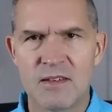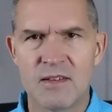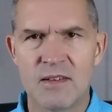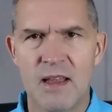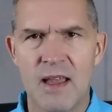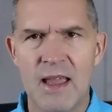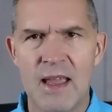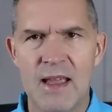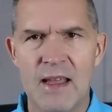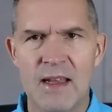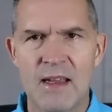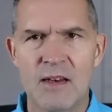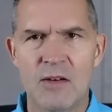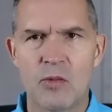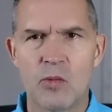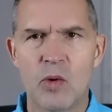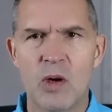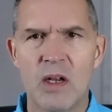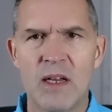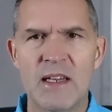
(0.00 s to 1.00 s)

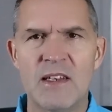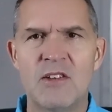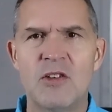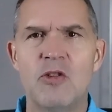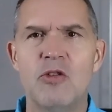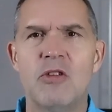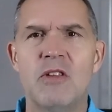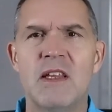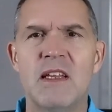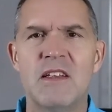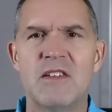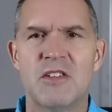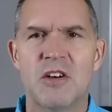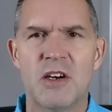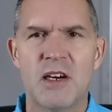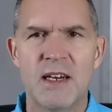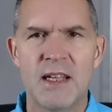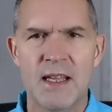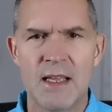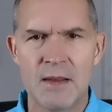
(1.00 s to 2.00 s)
and really two things
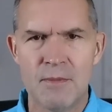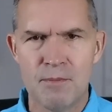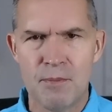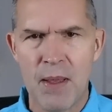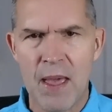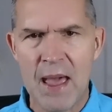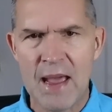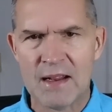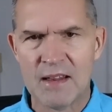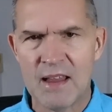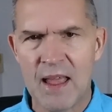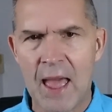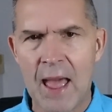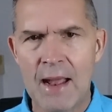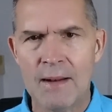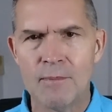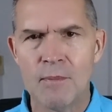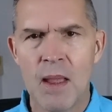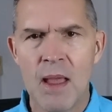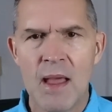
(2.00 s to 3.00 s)
are going to impact
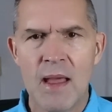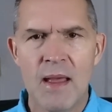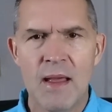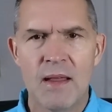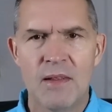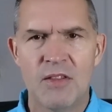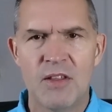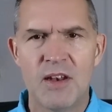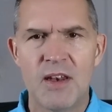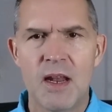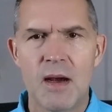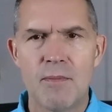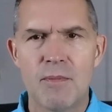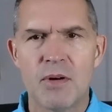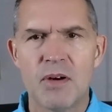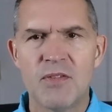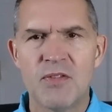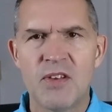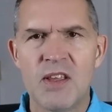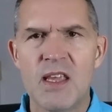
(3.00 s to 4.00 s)
that. The
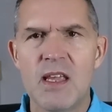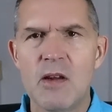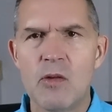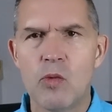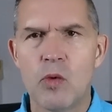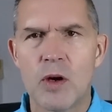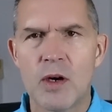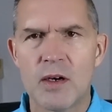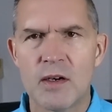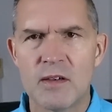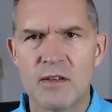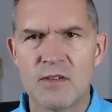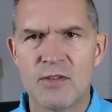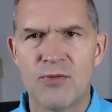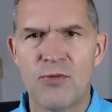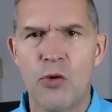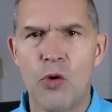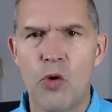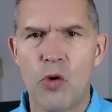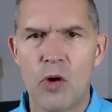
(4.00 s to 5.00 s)
number of
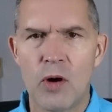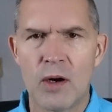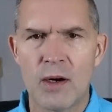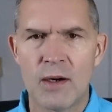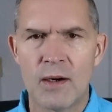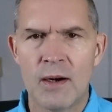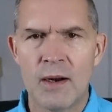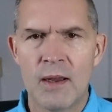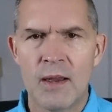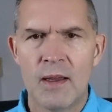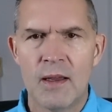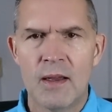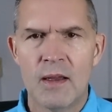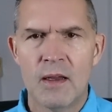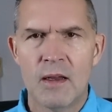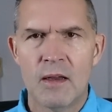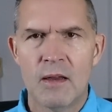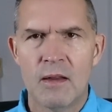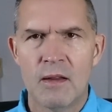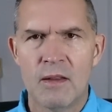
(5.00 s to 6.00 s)
keywords
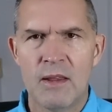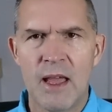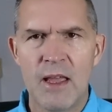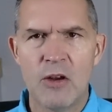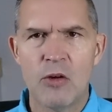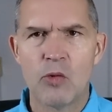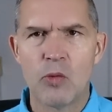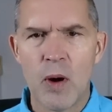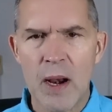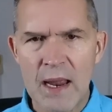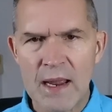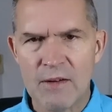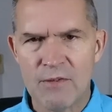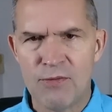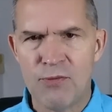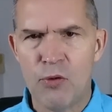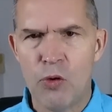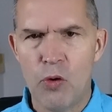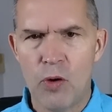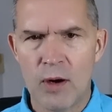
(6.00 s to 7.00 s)
that you rank
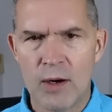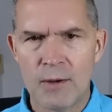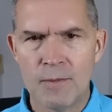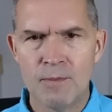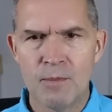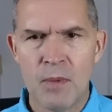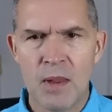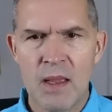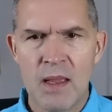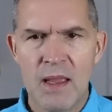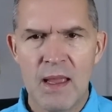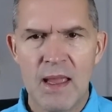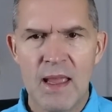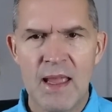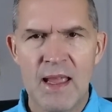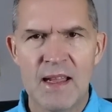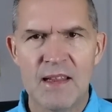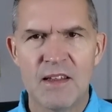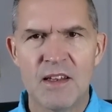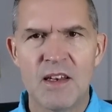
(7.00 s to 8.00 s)
for
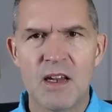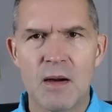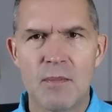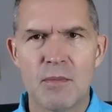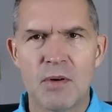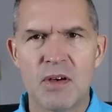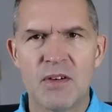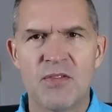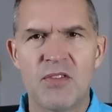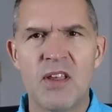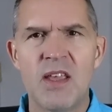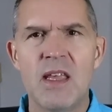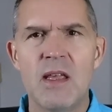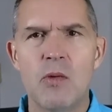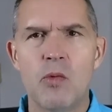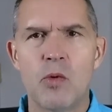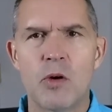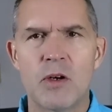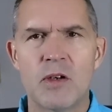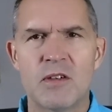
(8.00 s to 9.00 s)
and the number of
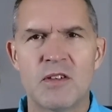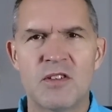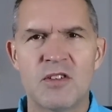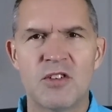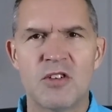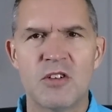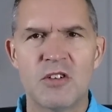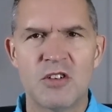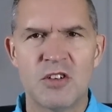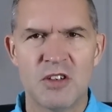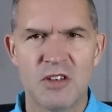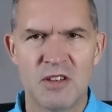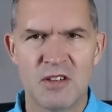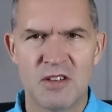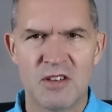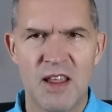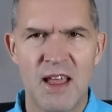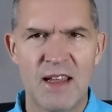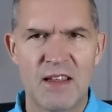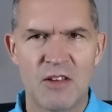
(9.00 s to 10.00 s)
keyword
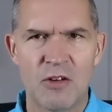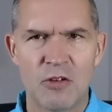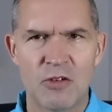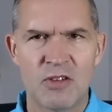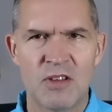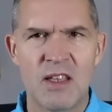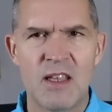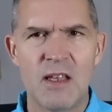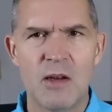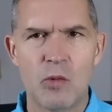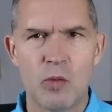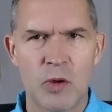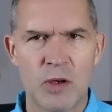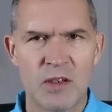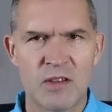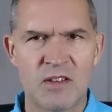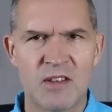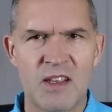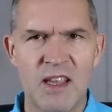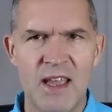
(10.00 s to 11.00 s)
searches that those
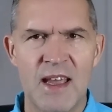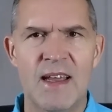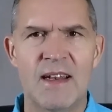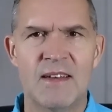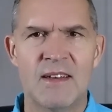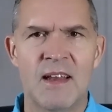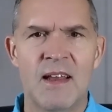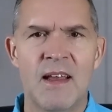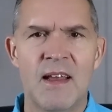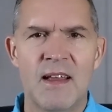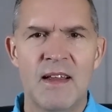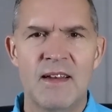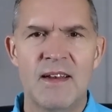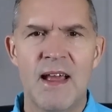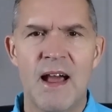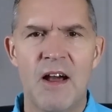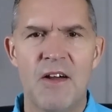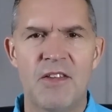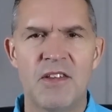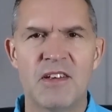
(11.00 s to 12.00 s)
keywords get.
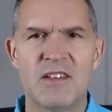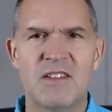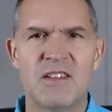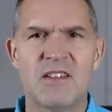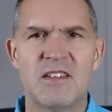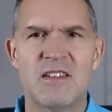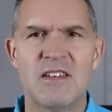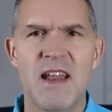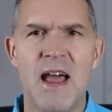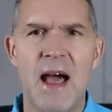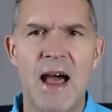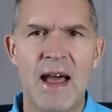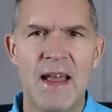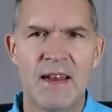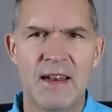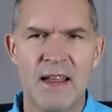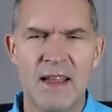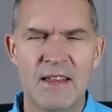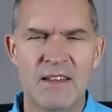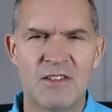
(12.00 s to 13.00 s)
Now, this is
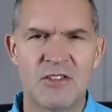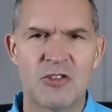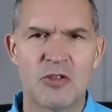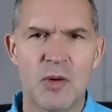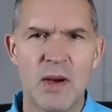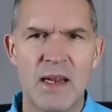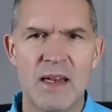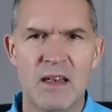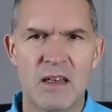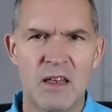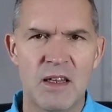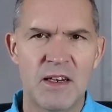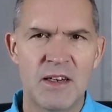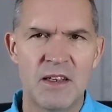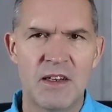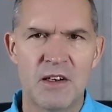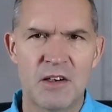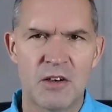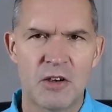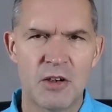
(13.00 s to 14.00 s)
not a straight
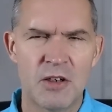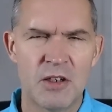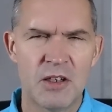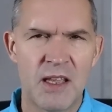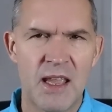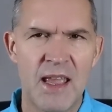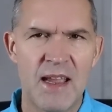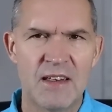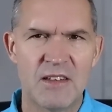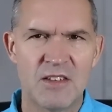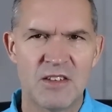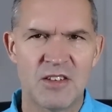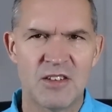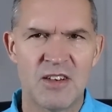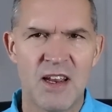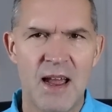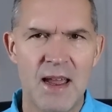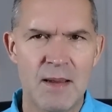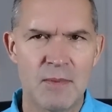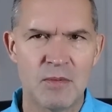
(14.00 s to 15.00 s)
linear, or you can't
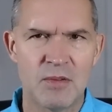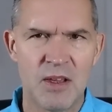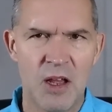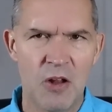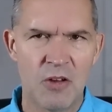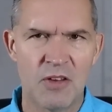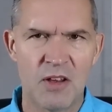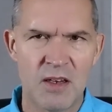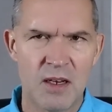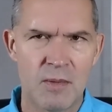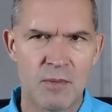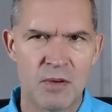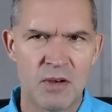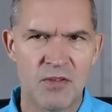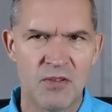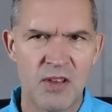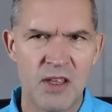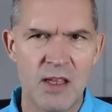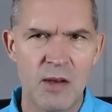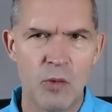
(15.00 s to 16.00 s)
just times out the number
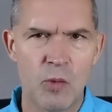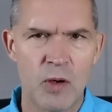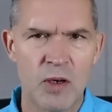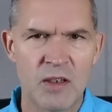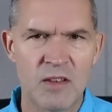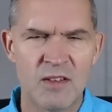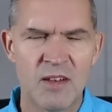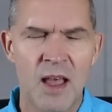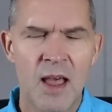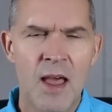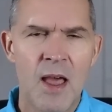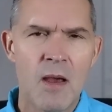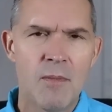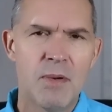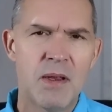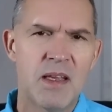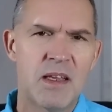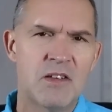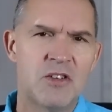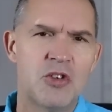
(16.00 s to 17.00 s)
of keywords,
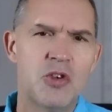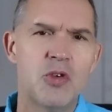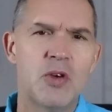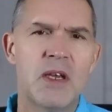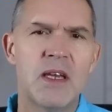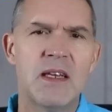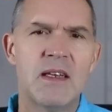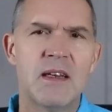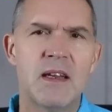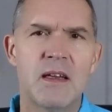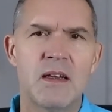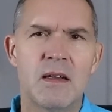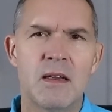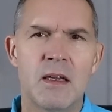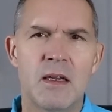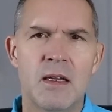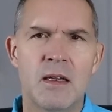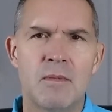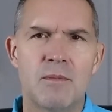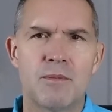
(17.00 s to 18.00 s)
because you can
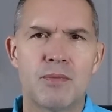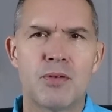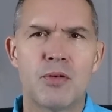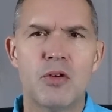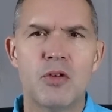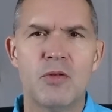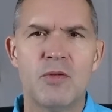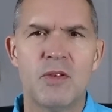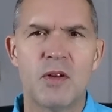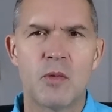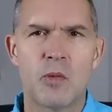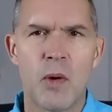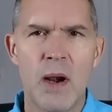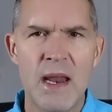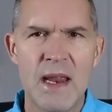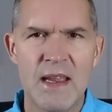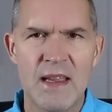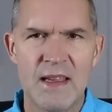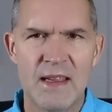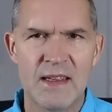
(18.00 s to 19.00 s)
improve the
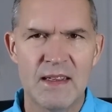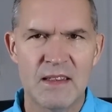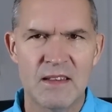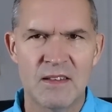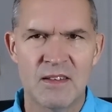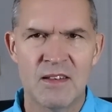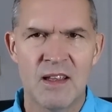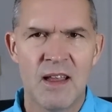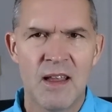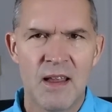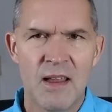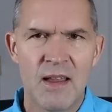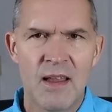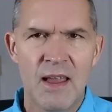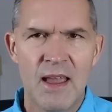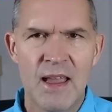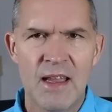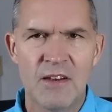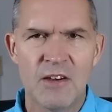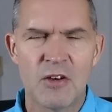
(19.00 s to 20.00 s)
rankings
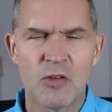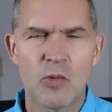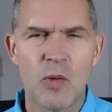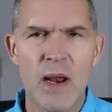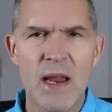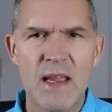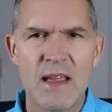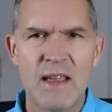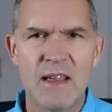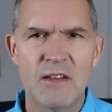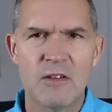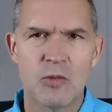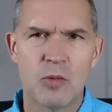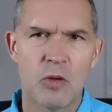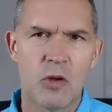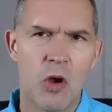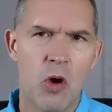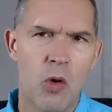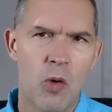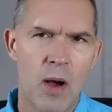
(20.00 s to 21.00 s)
and your rankings
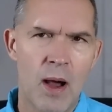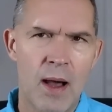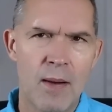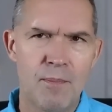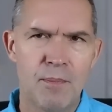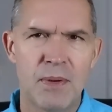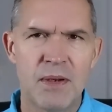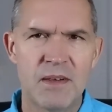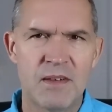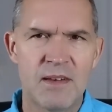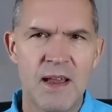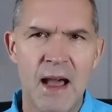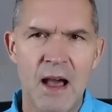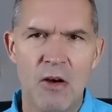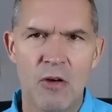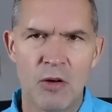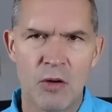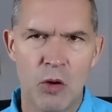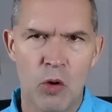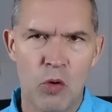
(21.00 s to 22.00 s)
will go up and
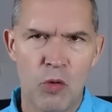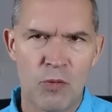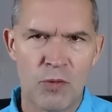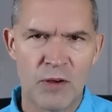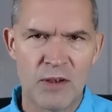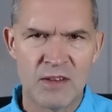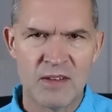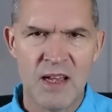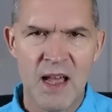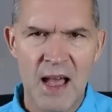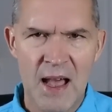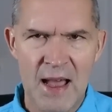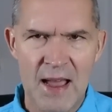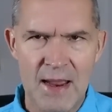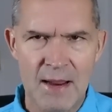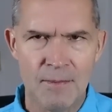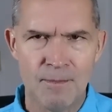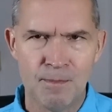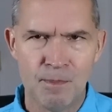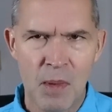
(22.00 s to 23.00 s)
down over
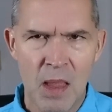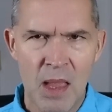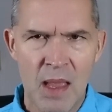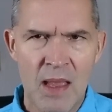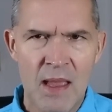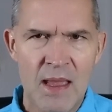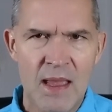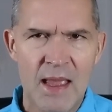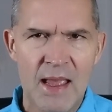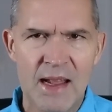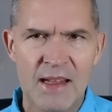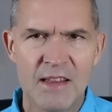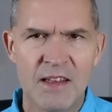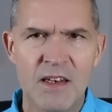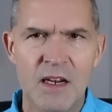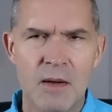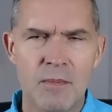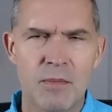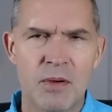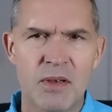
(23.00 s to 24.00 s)
time, and the
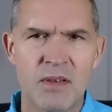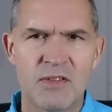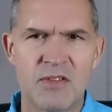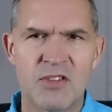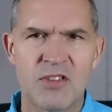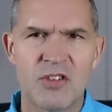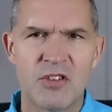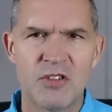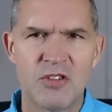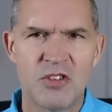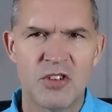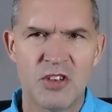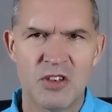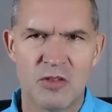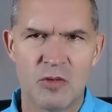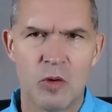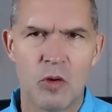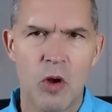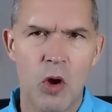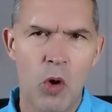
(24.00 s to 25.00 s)
number of
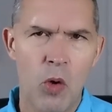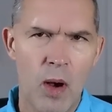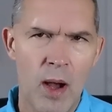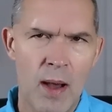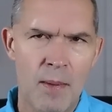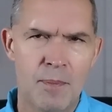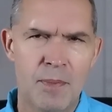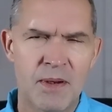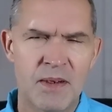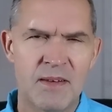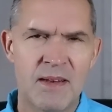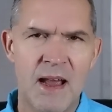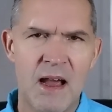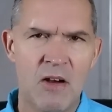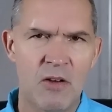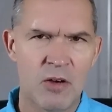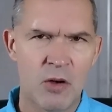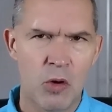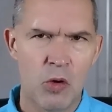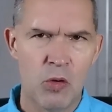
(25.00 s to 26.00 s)
searches will go up and
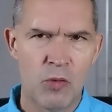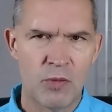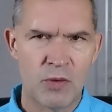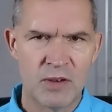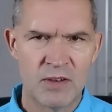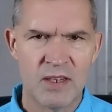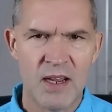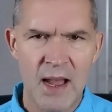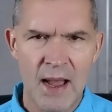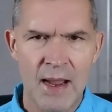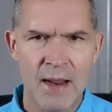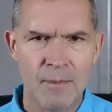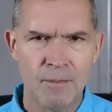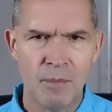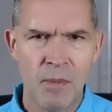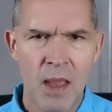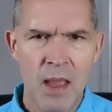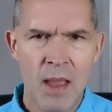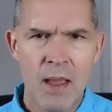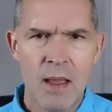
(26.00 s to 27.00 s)
down over
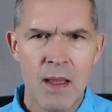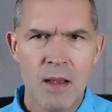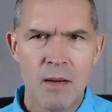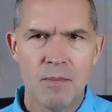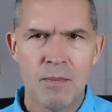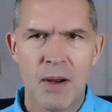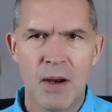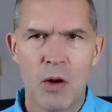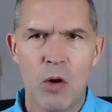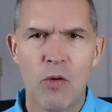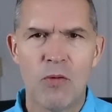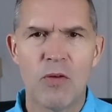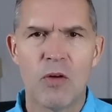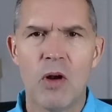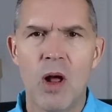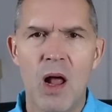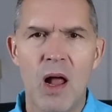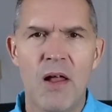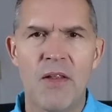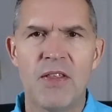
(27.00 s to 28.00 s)
time. But
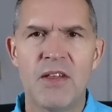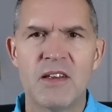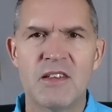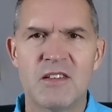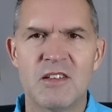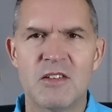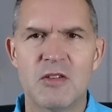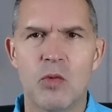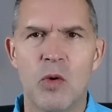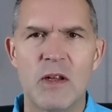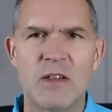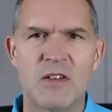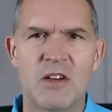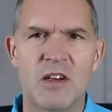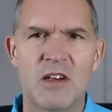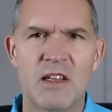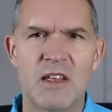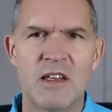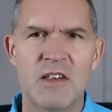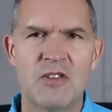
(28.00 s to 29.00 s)
overall, this is what's
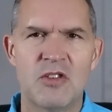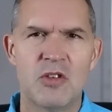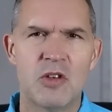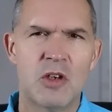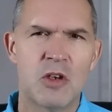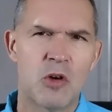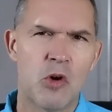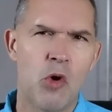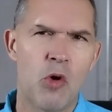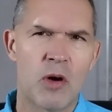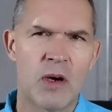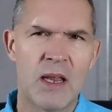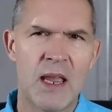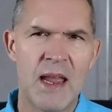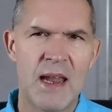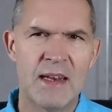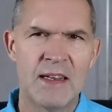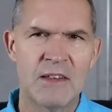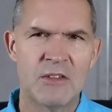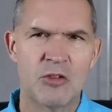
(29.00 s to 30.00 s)
going to get you your
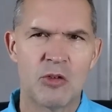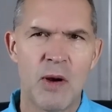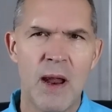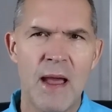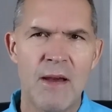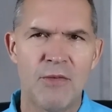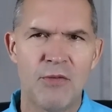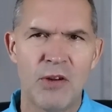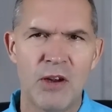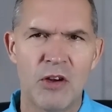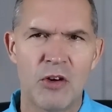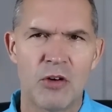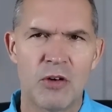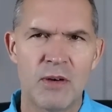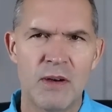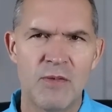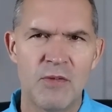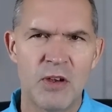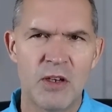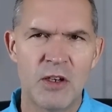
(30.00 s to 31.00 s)
organic traffic
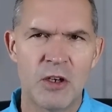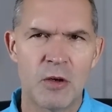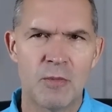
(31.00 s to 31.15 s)
or even your